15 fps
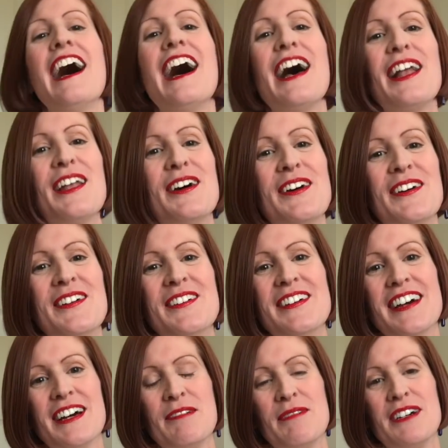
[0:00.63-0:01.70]

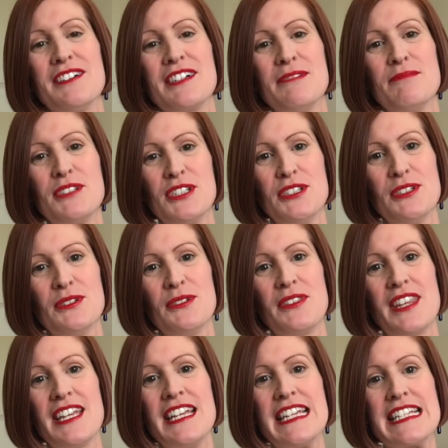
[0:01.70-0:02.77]
Hello and welcome to
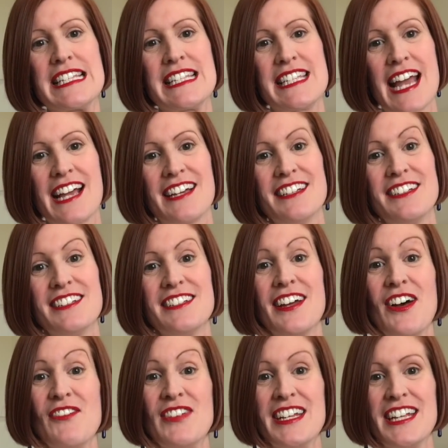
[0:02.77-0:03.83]
the second
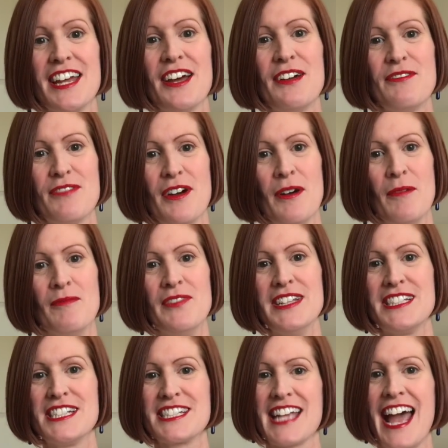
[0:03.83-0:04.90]
video from
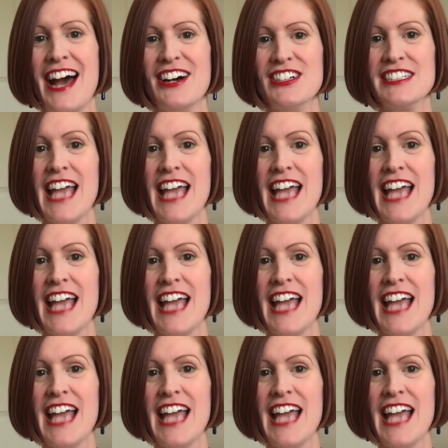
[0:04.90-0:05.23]
Vintage Gal.